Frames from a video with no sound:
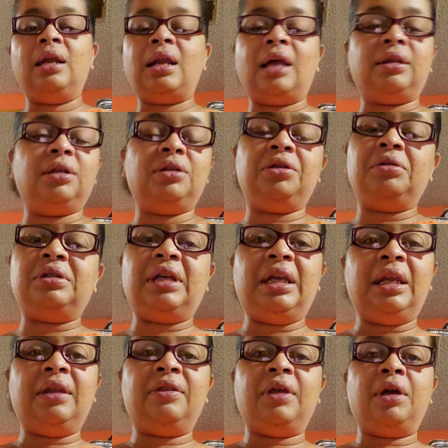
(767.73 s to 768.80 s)
Not that there's
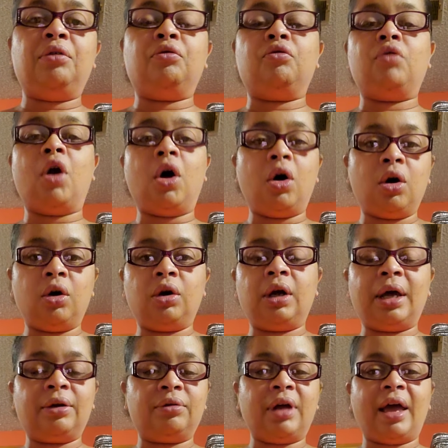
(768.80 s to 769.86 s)
anything wrong.
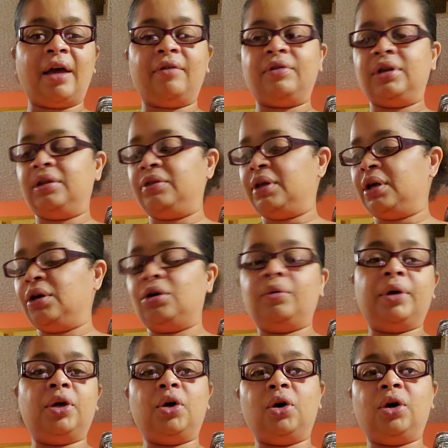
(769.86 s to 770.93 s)
I don't have anything
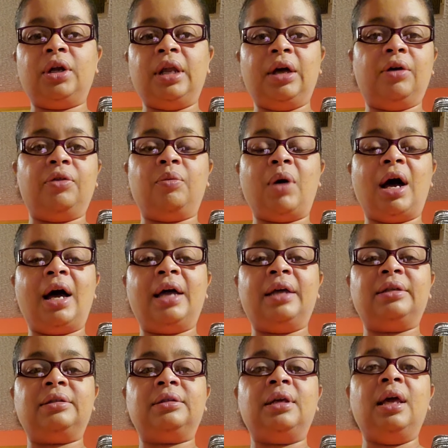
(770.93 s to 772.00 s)
going on
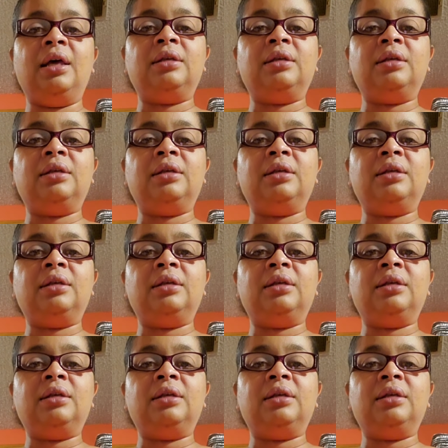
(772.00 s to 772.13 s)
health-wise.